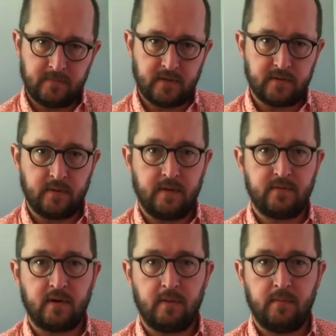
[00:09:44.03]
So F
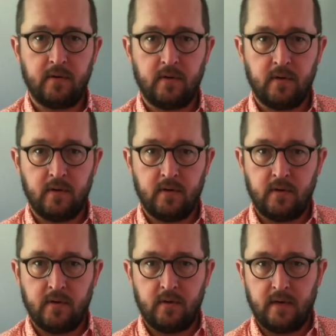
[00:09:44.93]
sharp
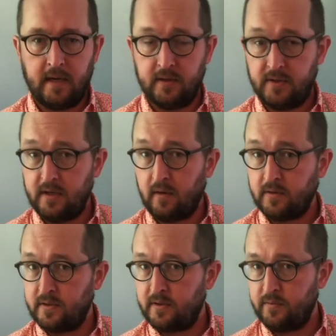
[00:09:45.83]
and G are
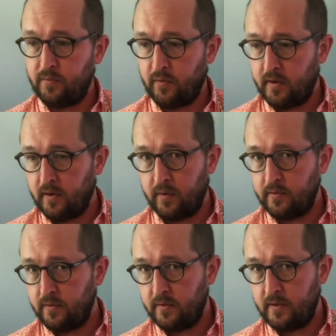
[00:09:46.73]
just one note,
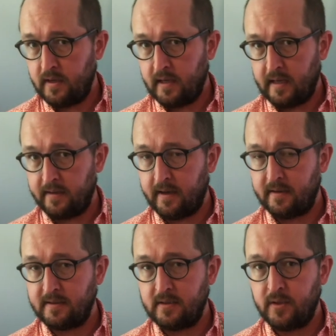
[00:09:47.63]
and then it's
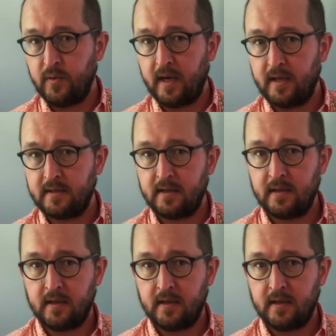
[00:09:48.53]
2 A's,